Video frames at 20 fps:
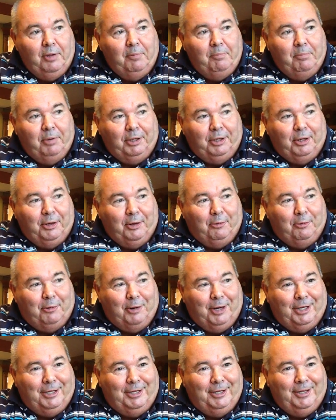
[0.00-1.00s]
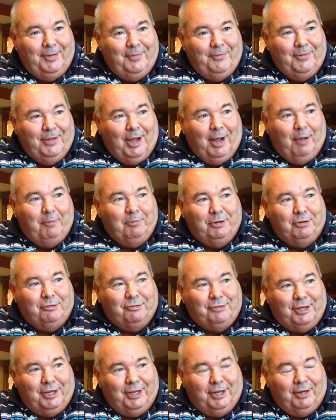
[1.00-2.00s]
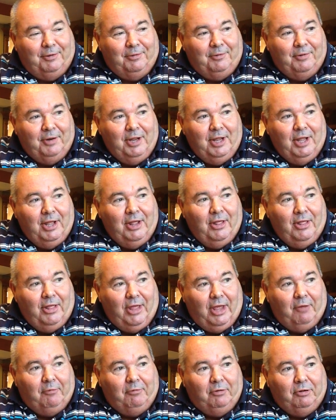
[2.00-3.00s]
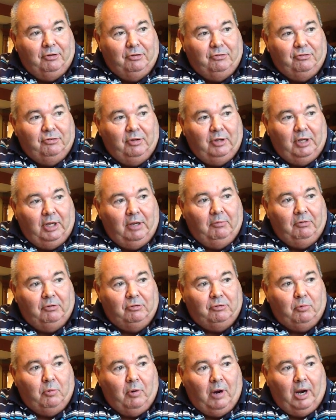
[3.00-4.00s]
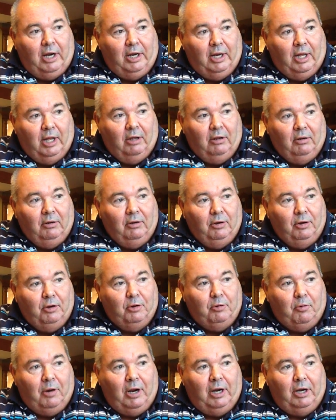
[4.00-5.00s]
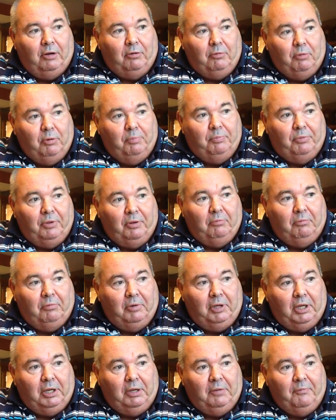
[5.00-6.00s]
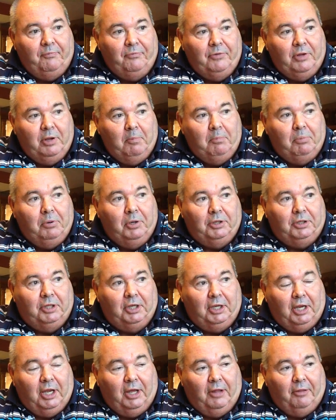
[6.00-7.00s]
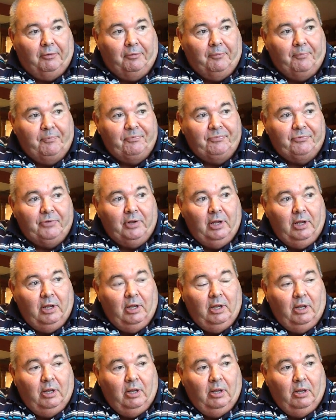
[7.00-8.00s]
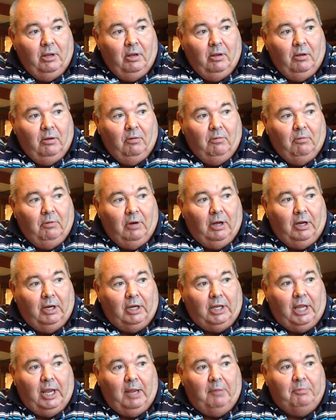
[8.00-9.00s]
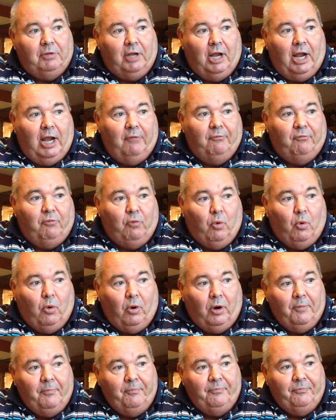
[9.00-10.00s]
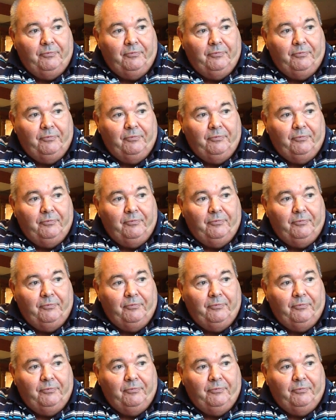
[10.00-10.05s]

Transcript: but you know what? I'm just kidding. It was quite a group that we put together. Well, it came time for